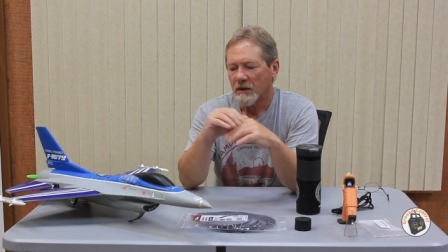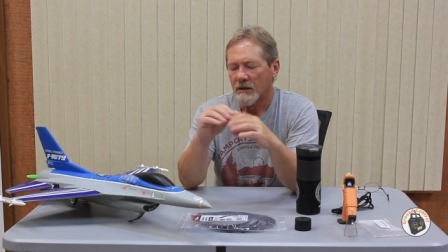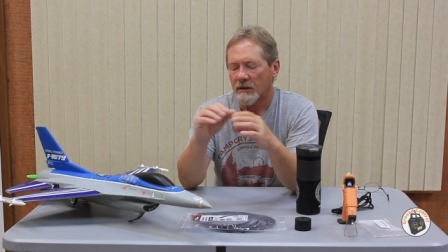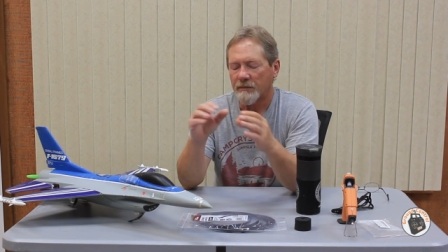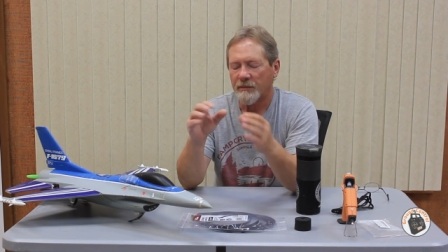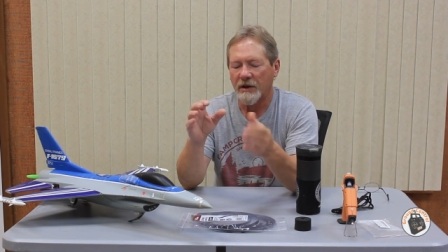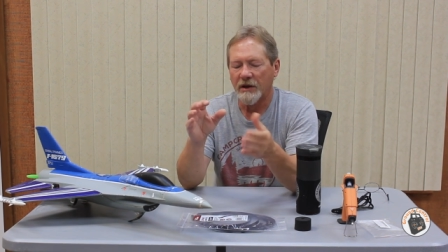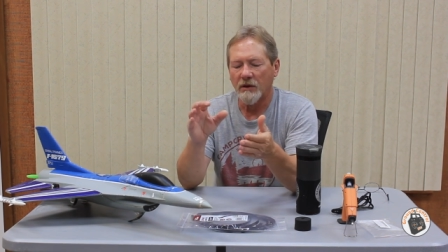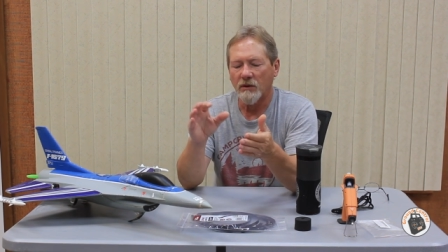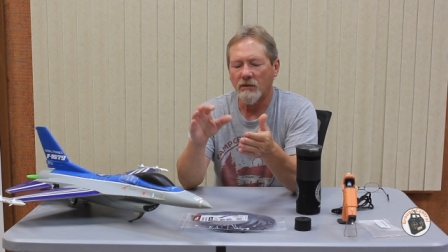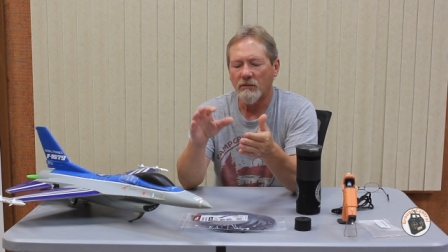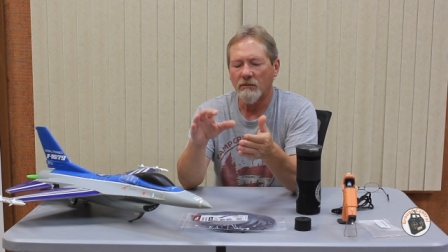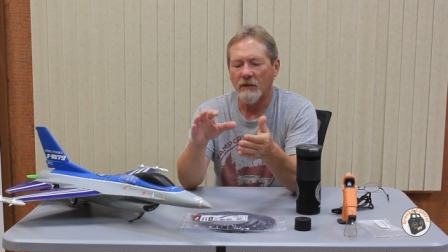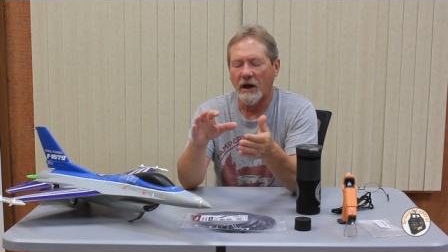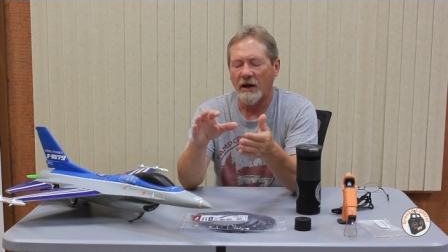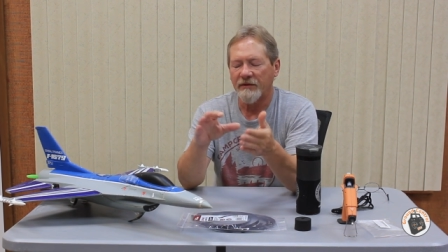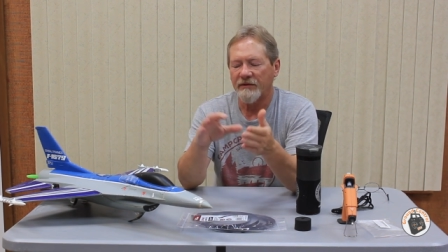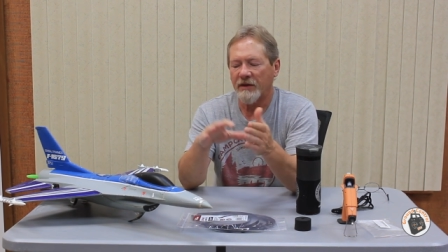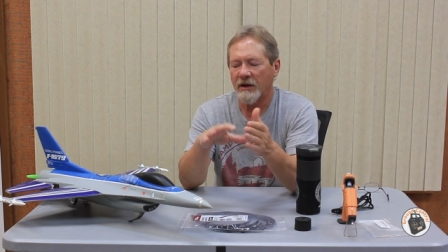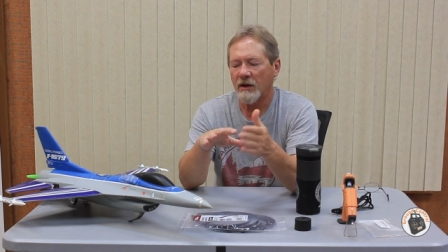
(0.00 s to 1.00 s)
But
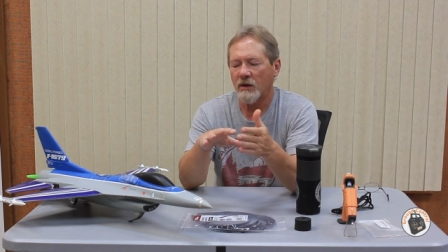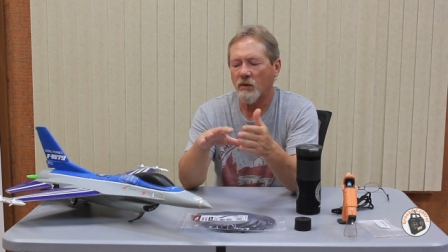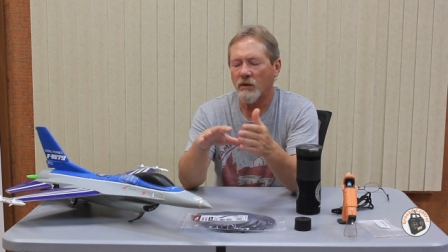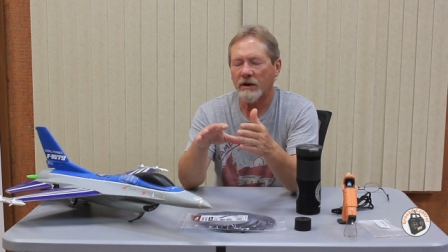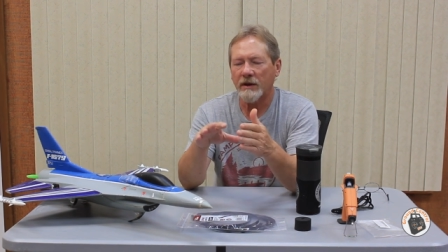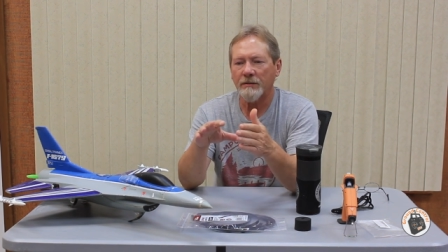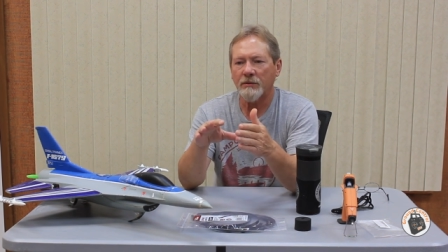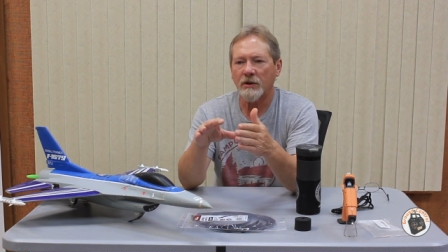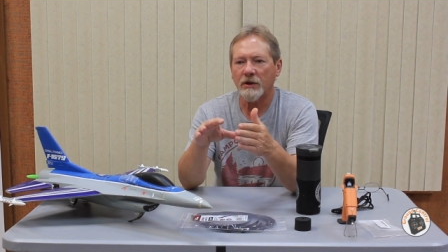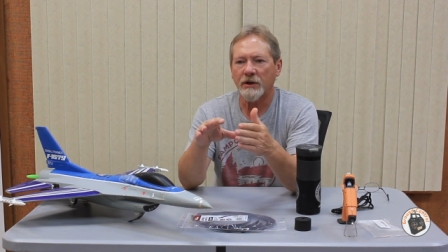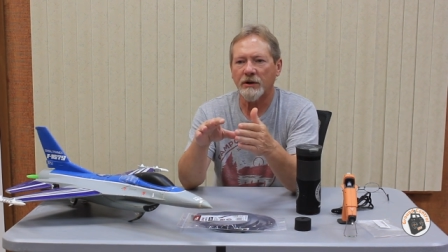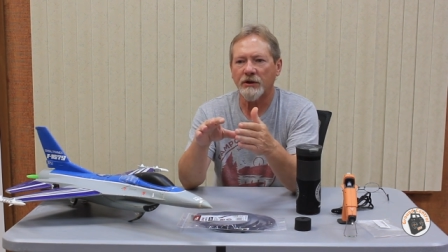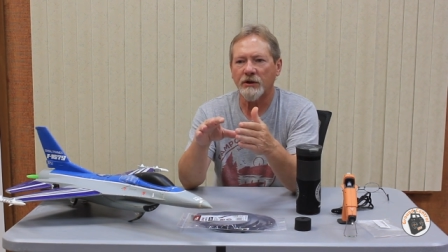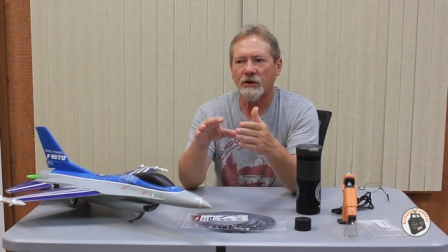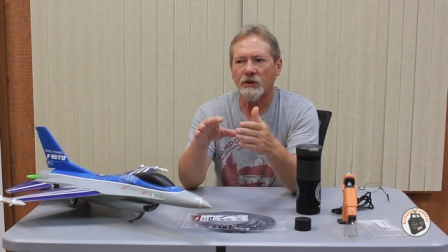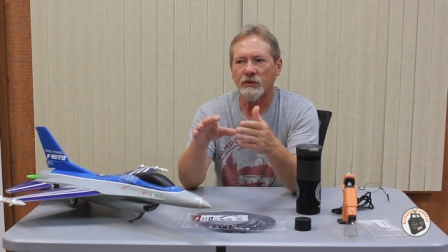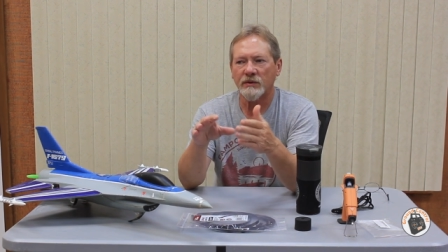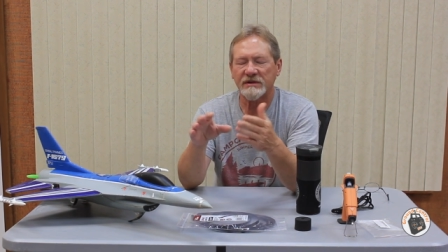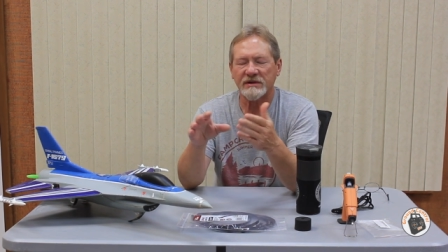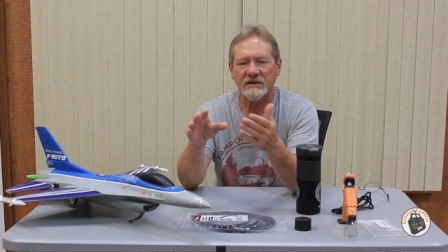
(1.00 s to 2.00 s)
I think what I'm going to
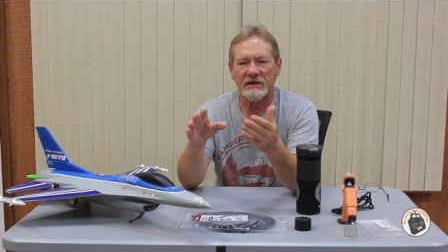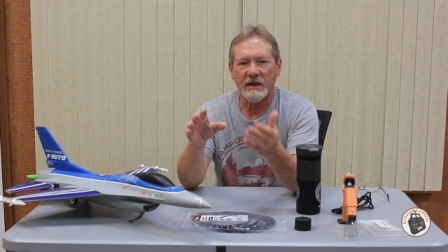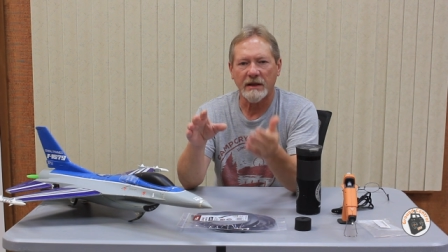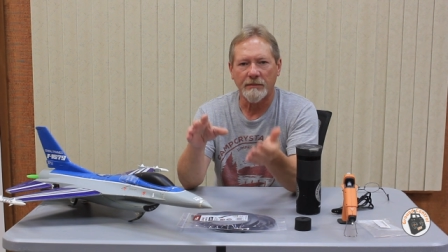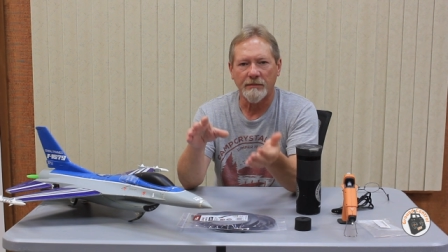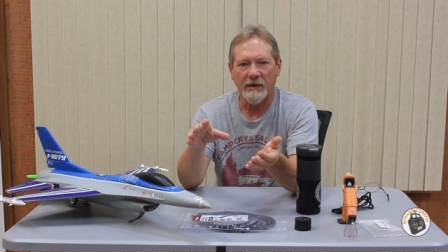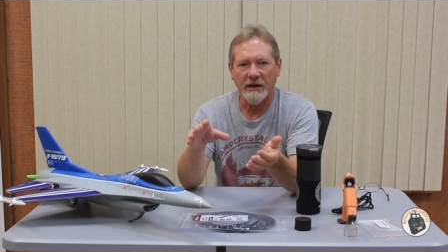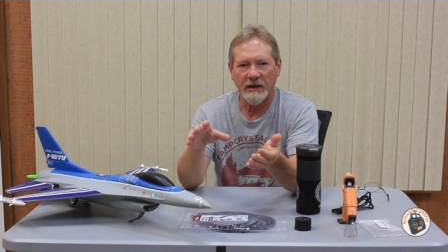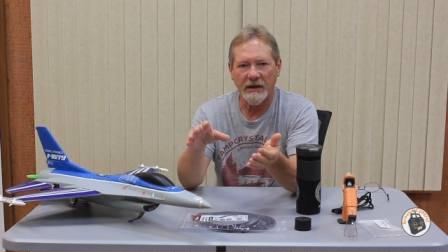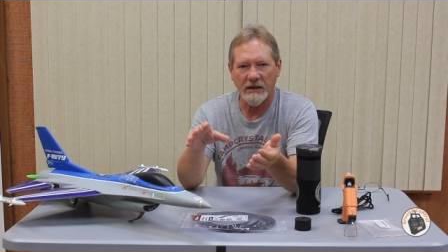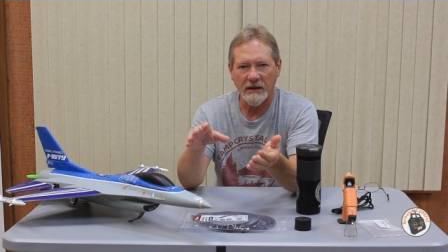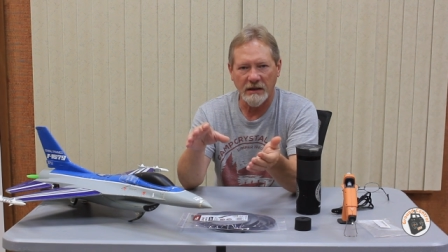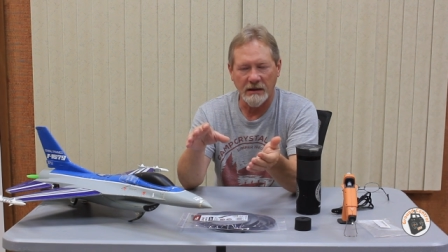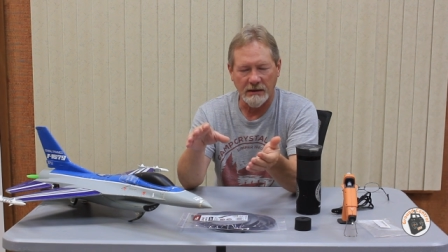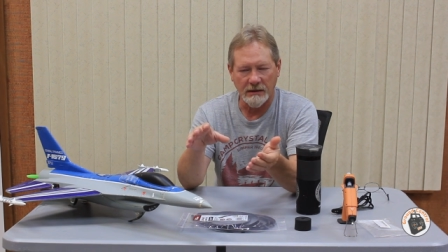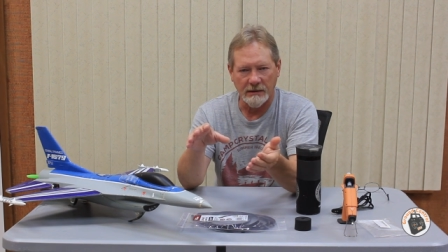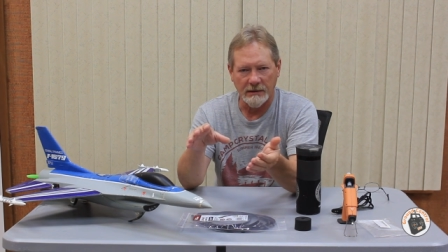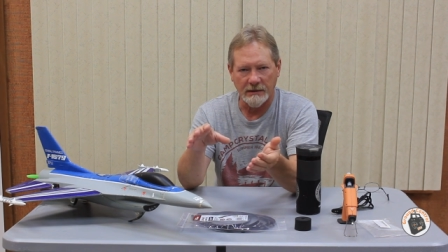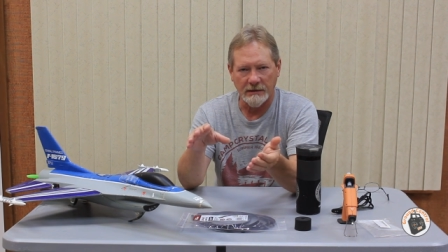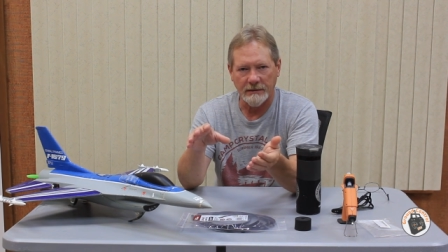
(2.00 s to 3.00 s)
do is take my heat
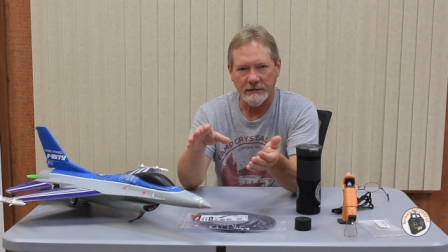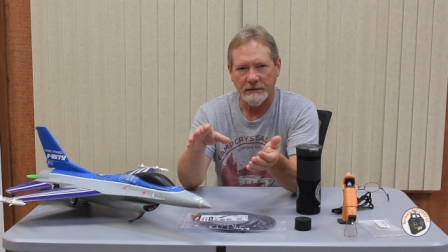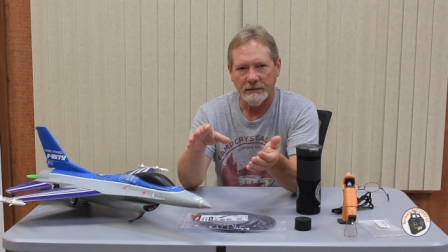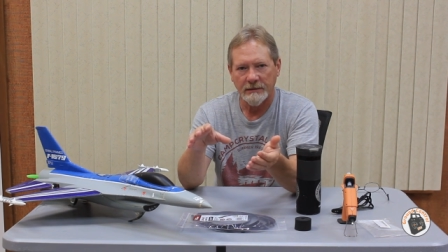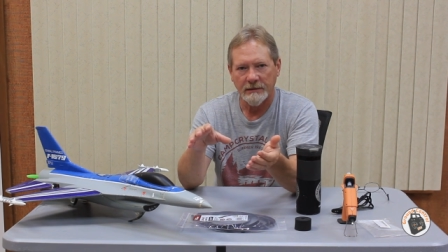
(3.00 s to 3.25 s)
gun